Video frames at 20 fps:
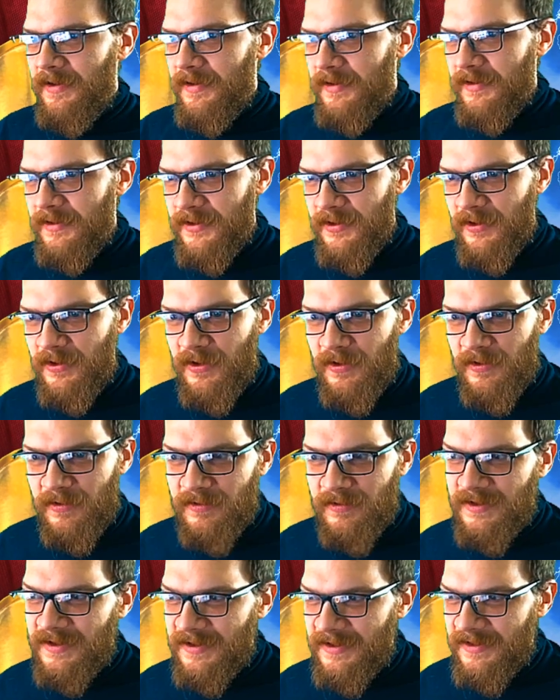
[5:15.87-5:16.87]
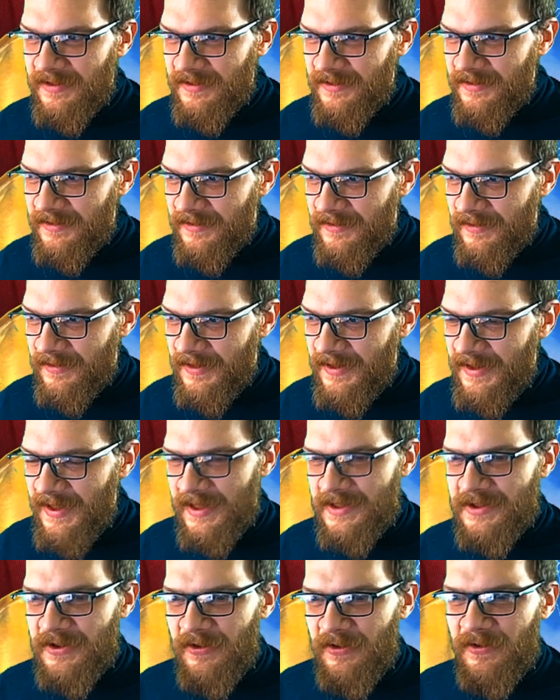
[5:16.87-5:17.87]
to
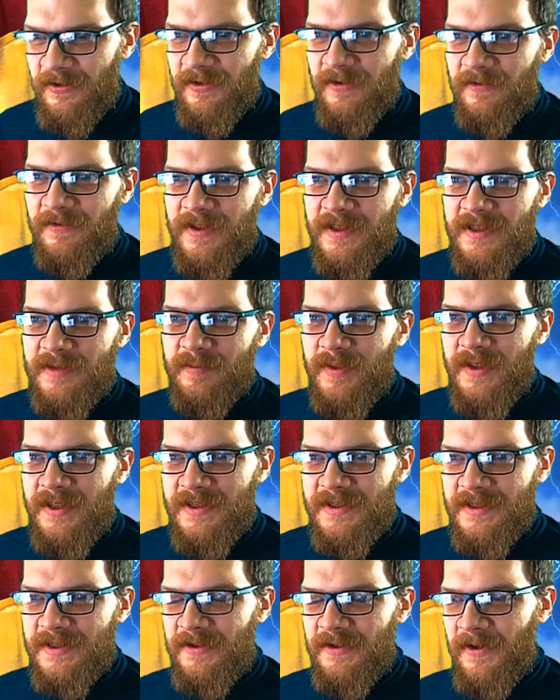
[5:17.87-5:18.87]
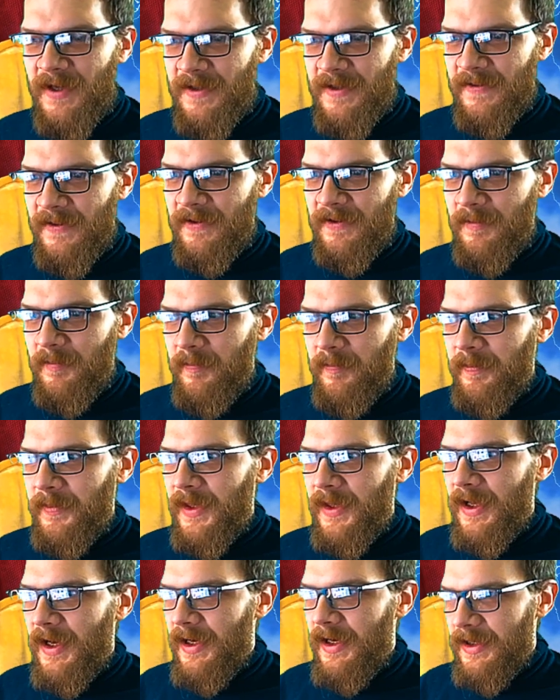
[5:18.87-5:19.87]
get all of these pieces together,
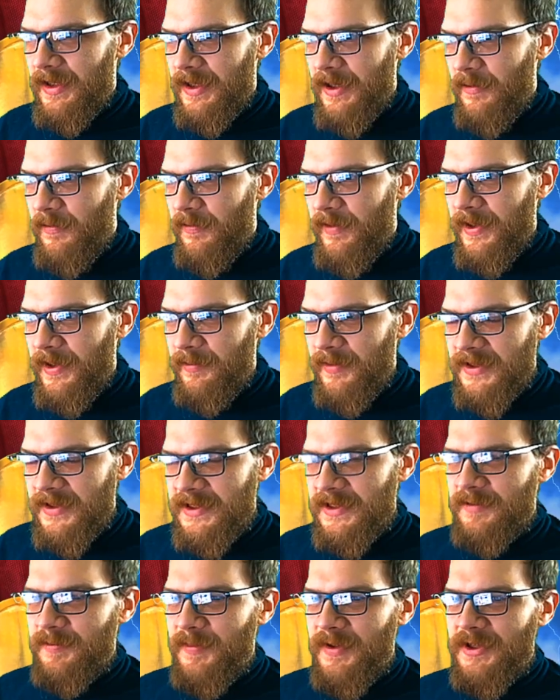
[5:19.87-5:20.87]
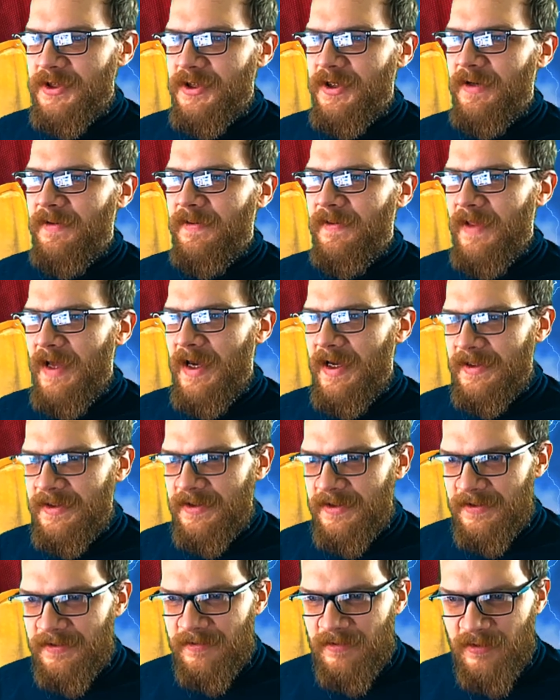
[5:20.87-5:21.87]
I have very big suspicion that
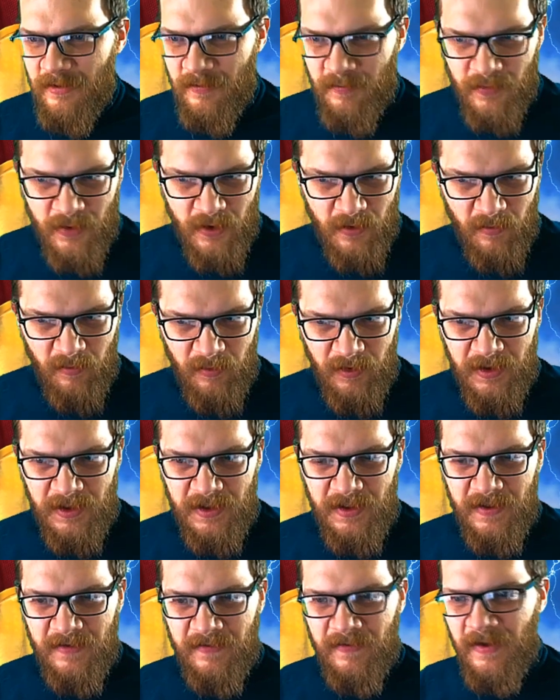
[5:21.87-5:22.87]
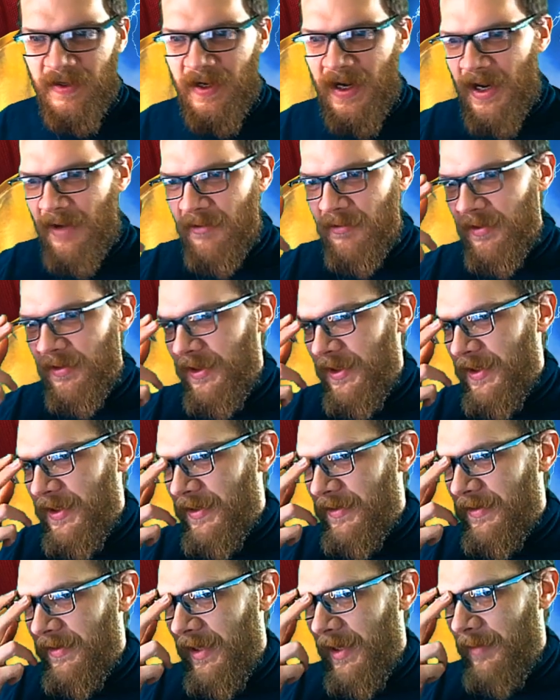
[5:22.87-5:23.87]
you probably either have
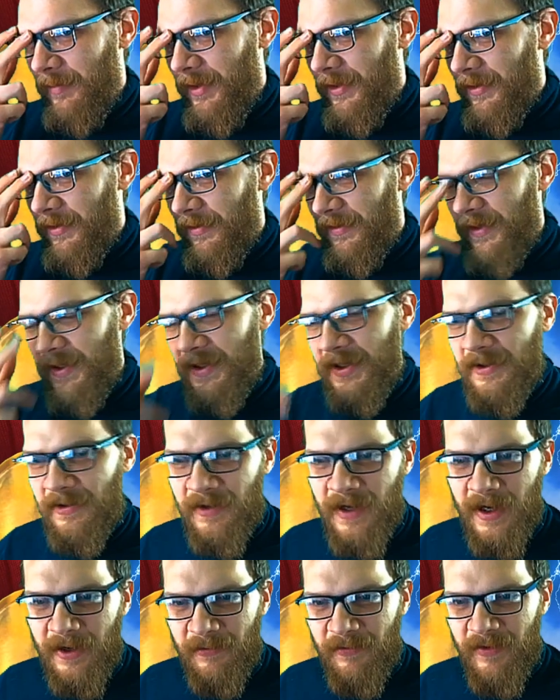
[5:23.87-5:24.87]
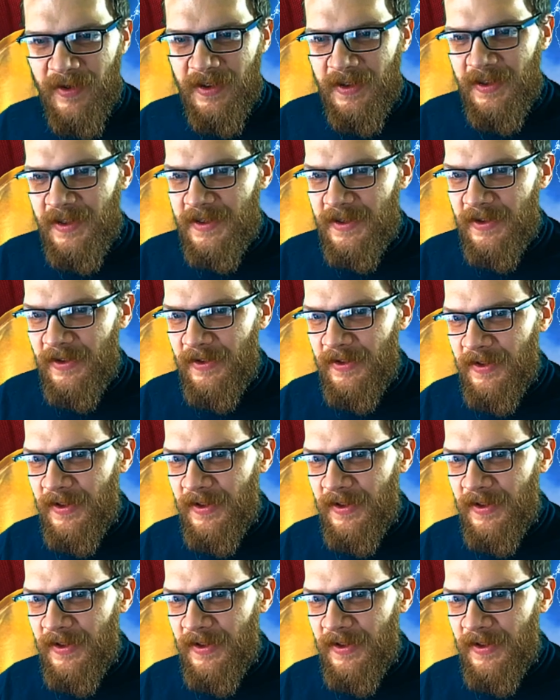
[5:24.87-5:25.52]
cleared Labyrinth already or have very little